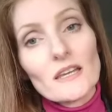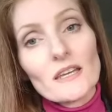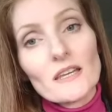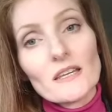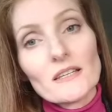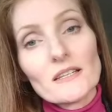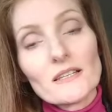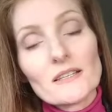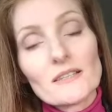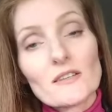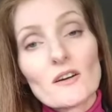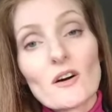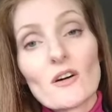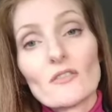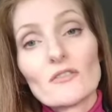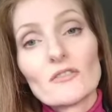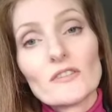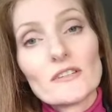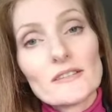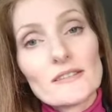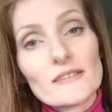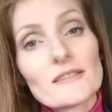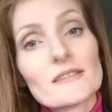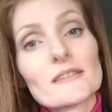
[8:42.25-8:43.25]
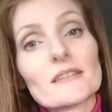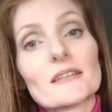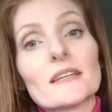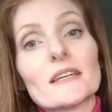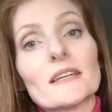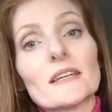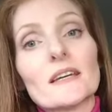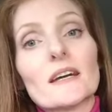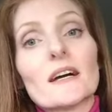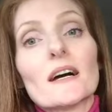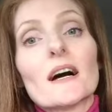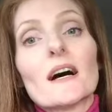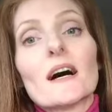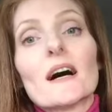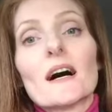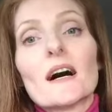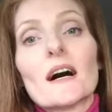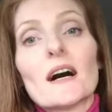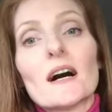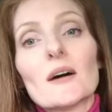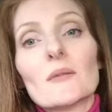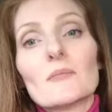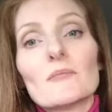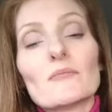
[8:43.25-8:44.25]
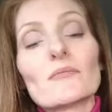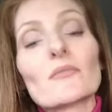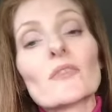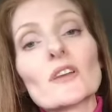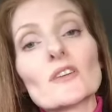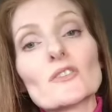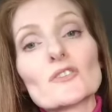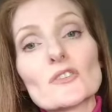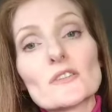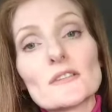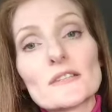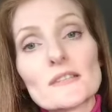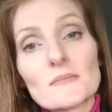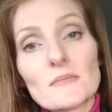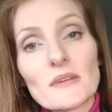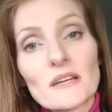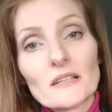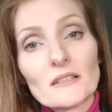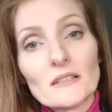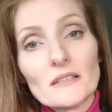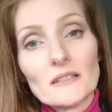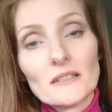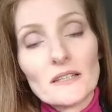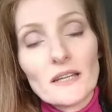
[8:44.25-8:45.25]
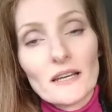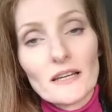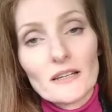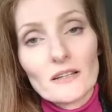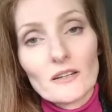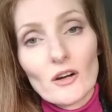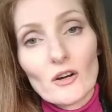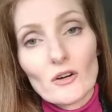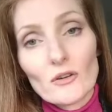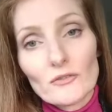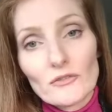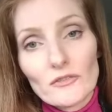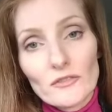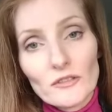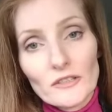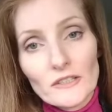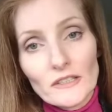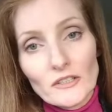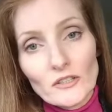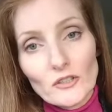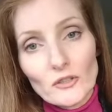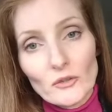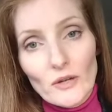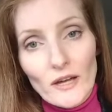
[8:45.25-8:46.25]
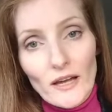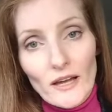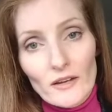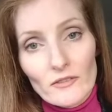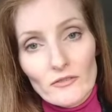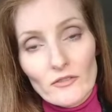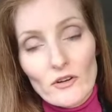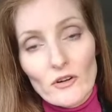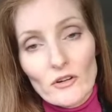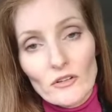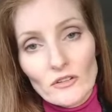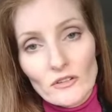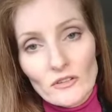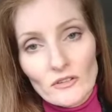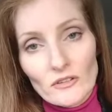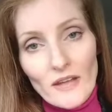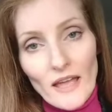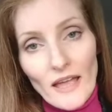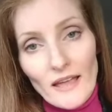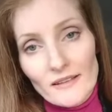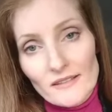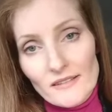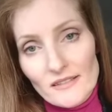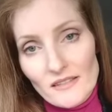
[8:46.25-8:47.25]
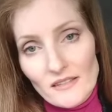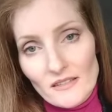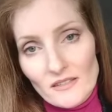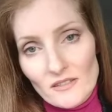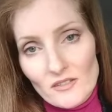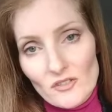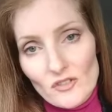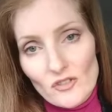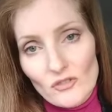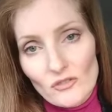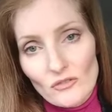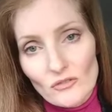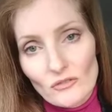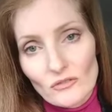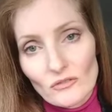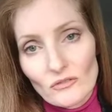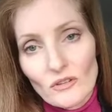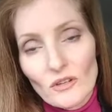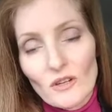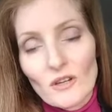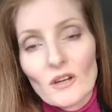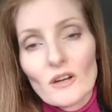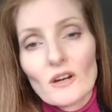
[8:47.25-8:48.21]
is obviously to smell it, and hopefully you have gotten access to